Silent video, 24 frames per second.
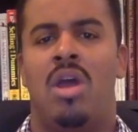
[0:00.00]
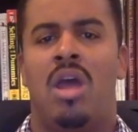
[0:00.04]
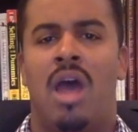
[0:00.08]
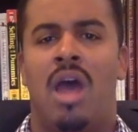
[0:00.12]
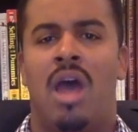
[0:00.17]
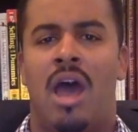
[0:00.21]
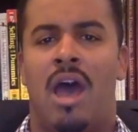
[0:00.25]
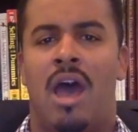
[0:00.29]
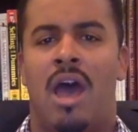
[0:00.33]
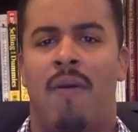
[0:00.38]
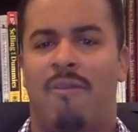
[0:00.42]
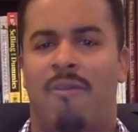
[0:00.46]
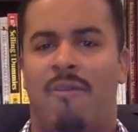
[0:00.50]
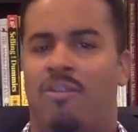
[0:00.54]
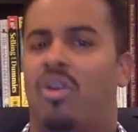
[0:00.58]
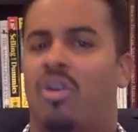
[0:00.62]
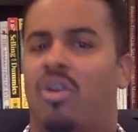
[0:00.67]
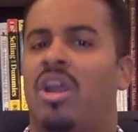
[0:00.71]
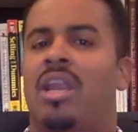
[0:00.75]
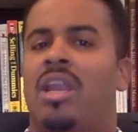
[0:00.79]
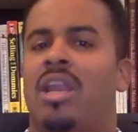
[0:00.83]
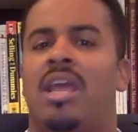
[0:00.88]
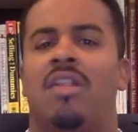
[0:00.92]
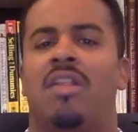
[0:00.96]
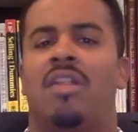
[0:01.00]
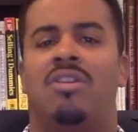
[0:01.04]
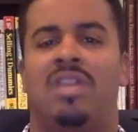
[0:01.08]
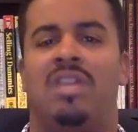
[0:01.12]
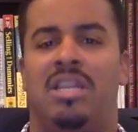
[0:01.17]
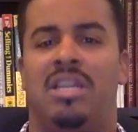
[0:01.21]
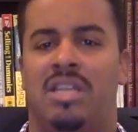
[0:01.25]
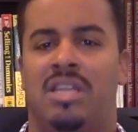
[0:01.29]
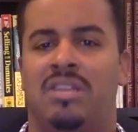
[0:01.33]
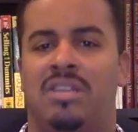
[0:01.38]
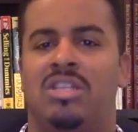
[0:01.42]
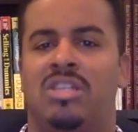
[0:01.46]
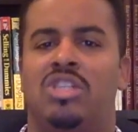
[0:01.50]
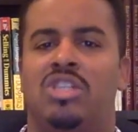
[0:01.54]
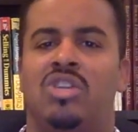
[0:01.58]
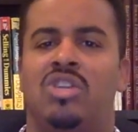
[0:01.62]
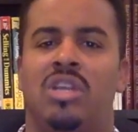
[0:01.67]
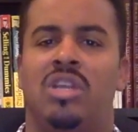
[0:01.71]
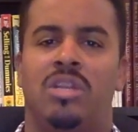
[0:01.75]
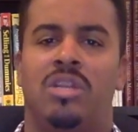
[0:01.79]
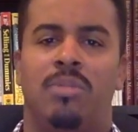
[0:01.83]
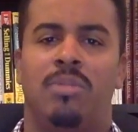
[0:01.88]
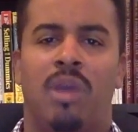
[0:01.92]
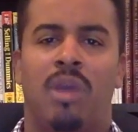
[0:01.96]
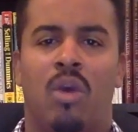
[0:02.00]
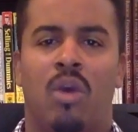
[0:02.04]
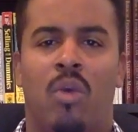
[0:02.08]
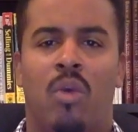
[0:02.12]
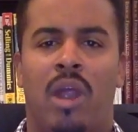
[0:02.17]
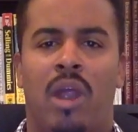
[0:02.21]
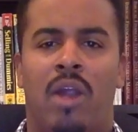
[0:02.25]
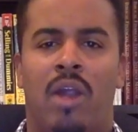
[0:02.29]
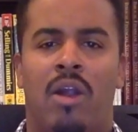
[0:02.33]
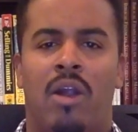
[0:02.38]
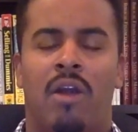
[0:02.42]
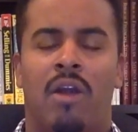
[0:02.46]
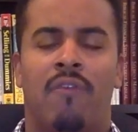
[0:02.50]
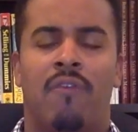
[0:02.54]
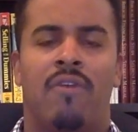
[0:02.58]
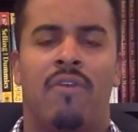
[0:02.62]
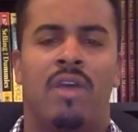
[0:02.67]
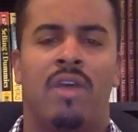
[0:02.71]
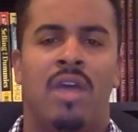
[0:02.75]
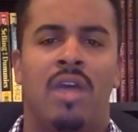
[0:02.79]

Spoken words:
if there are any other details that you need to be aware of.